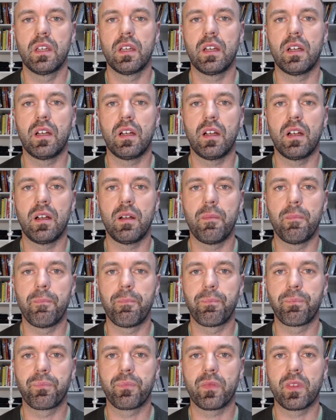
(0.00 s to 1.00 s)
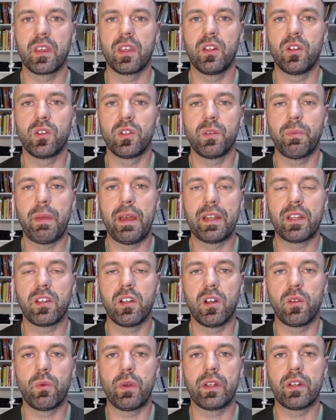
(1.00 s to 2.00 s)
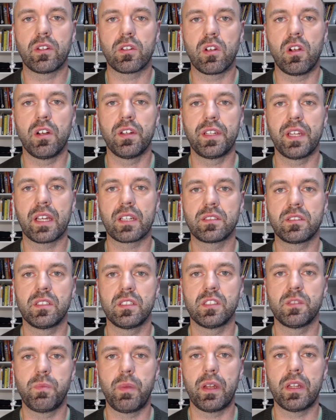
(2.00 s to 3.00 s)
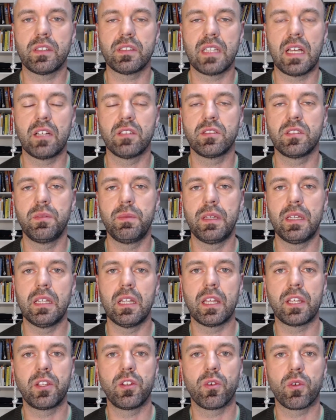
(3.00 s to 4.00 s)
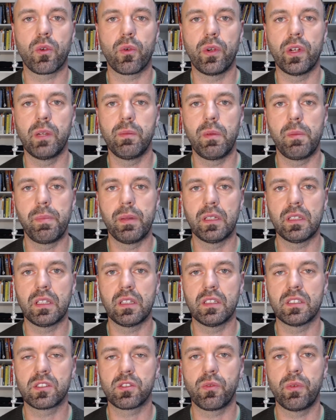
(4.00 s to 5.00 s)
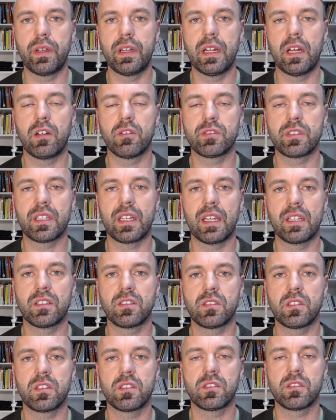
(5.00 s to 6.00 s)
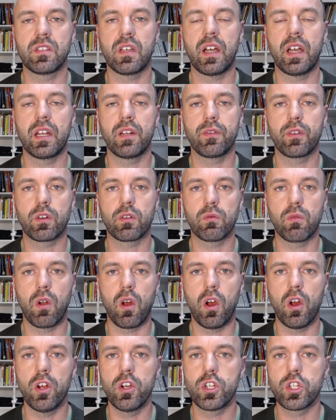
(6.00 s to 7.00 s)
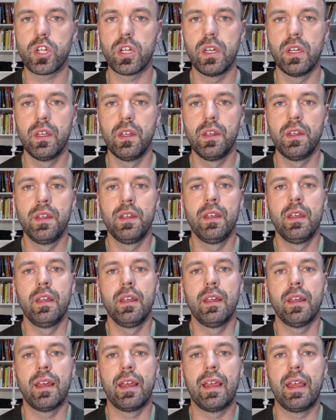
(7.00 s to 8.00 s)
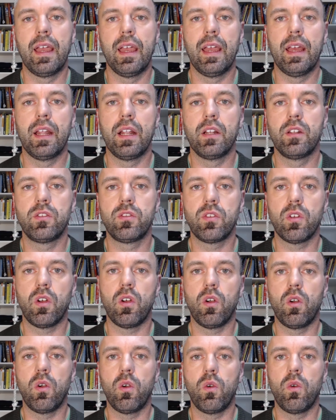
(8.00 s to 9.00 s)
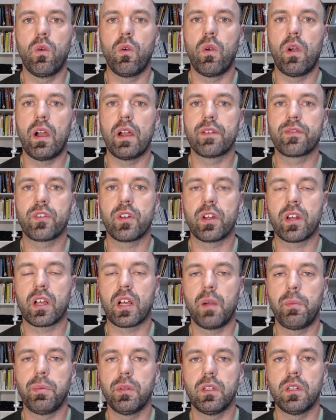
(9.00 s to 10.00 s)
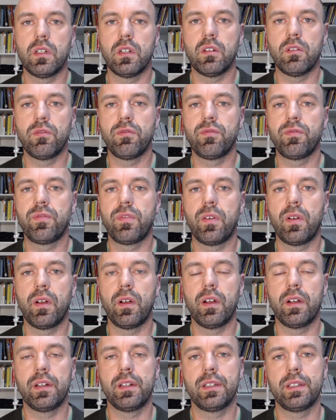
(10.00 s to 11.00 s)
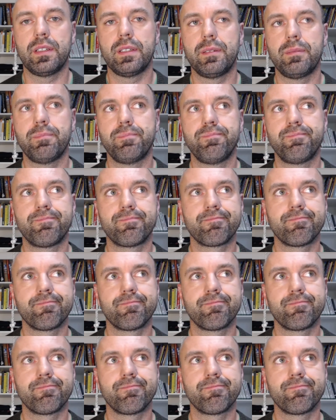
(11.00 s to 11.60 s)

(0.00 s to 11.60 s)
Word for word: um, you know, depending on what your context is. But it sounds to me like you're going to be building this greenhouse against the side of a garage. And so I've got a couple of um,